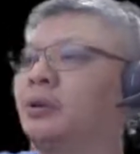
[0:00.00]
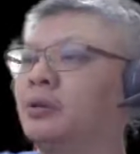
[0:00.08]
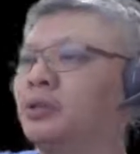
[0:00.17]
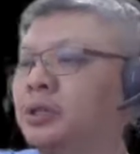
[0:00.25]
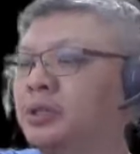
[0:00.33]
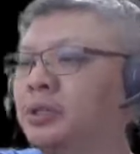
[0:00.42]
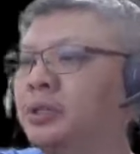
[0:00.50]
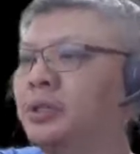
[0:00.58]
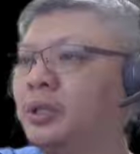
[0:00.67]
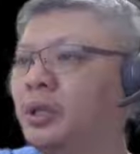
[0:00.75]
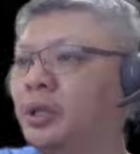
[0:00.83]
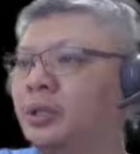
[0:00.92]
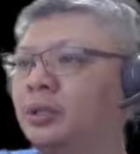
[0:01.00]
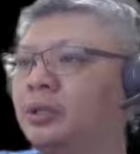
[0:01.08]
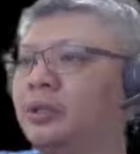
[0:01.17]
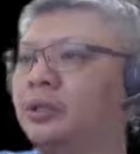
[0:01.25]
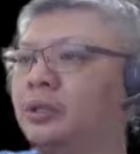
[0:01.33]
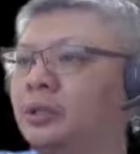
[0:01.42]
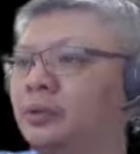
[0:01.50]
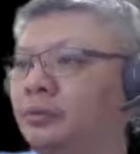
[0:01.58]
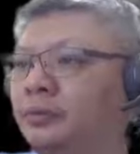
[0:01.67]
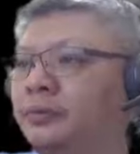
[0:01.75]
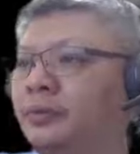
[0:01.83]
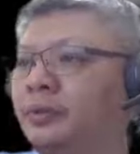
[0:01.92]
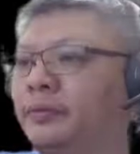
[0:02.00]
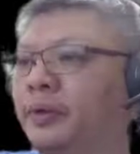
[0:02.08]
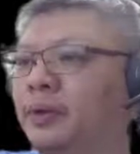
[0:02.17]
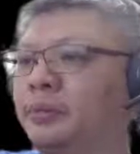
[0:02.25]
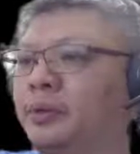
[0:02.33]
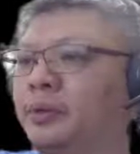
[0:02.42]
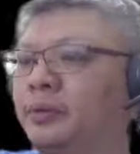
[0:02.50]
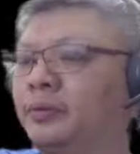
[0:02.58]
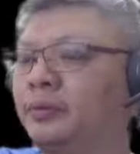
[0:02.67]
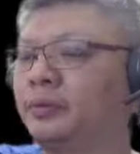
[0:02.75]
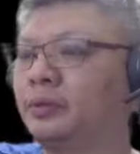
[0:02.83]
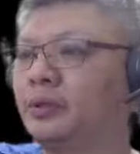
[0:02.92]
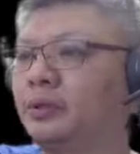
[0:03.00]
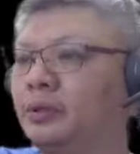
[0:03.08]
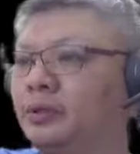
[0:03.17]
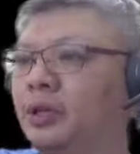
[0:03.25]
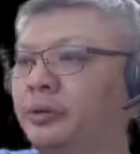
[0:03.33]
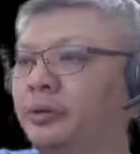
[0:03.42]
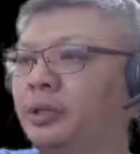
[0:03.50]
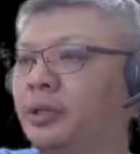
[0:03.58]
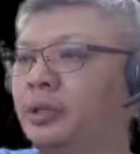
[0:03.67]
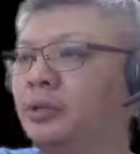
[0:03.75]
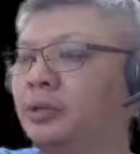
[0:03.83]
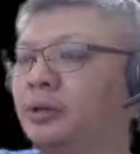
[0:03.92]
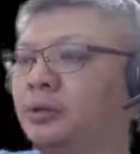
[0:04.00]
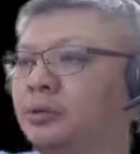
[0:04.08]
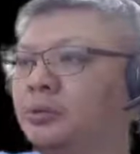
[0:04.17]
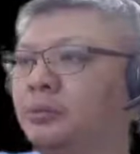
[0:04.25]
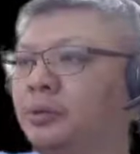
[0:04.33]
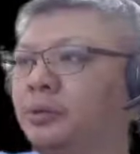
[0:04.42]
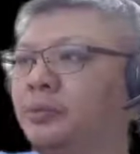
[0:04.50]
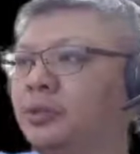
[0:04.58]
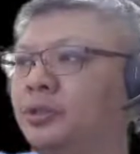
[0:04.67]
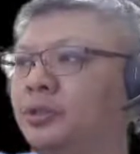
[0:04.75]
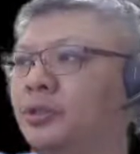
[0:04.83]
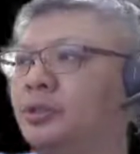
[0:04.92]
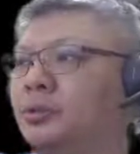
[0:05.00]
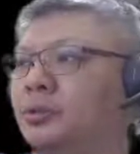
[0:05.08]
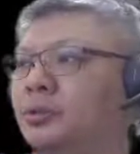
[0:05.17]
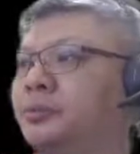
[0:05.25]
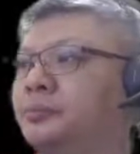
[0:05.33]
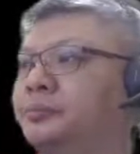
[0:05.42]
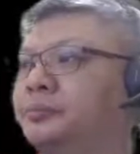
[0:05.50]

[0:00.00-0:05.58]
congested and the room for development of the chariot and the horse will be a major issue.